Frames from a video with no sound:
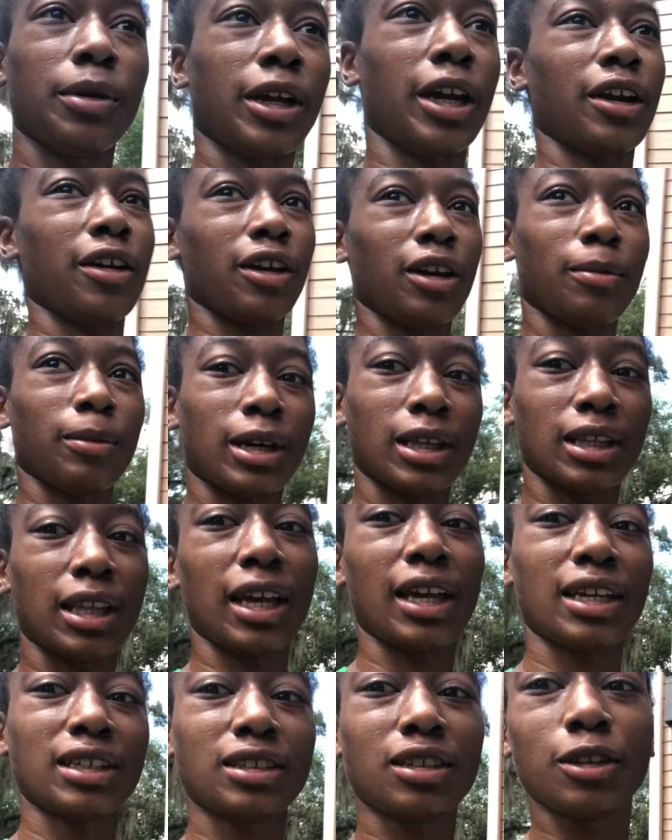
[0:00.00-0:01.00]
carrying my
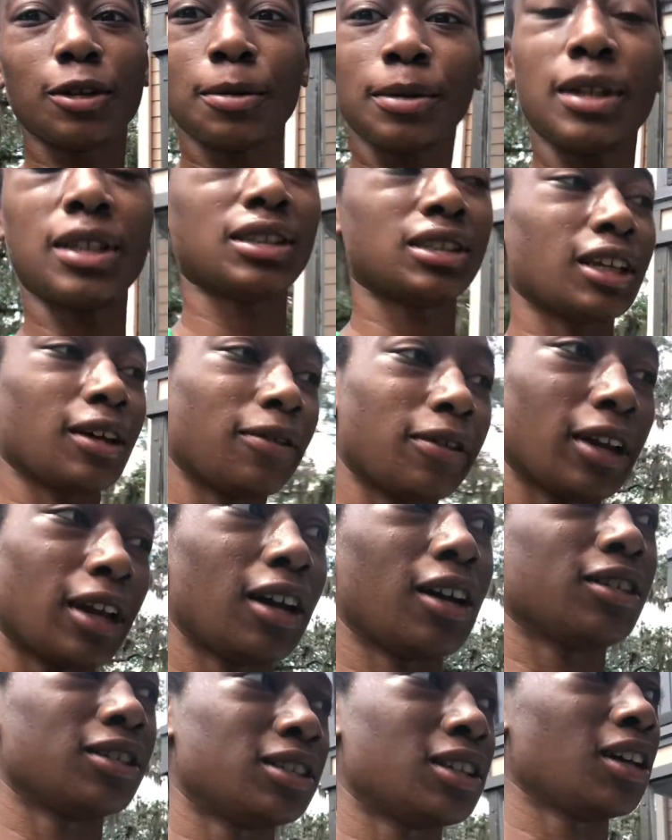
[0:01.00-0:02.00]
last little bit of stuff in the
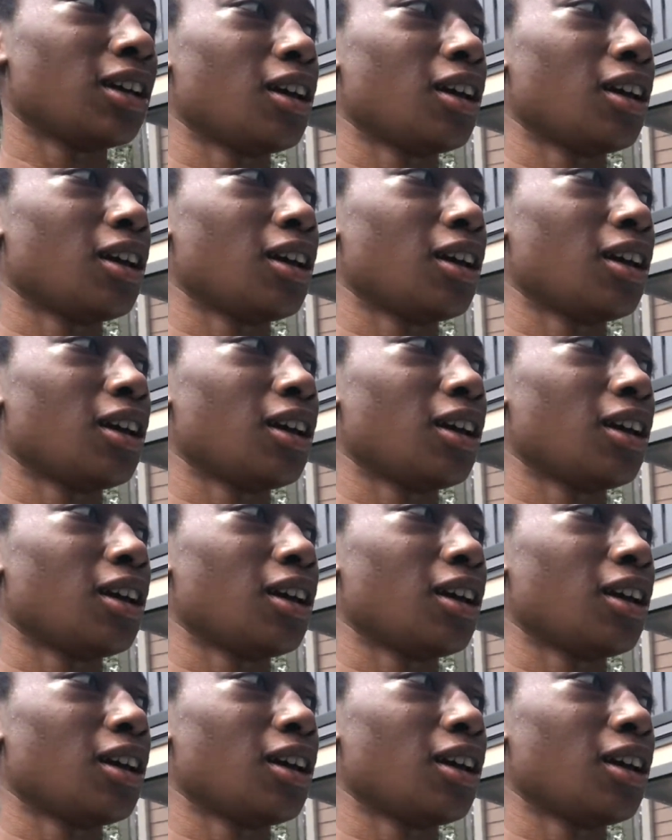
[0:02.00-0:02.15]
house.